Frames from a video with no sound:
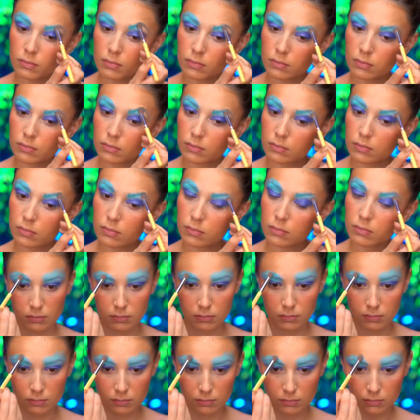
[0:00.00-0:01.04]

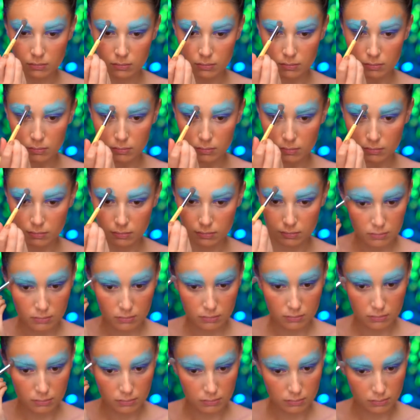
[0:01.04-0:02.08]

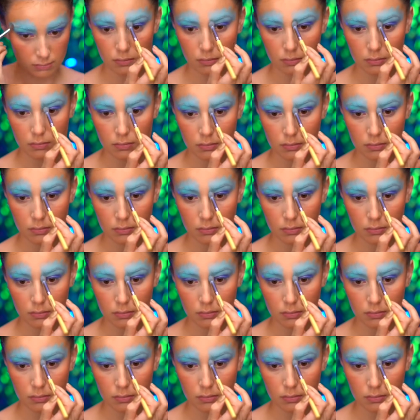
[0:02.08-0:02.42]
(no one is talking)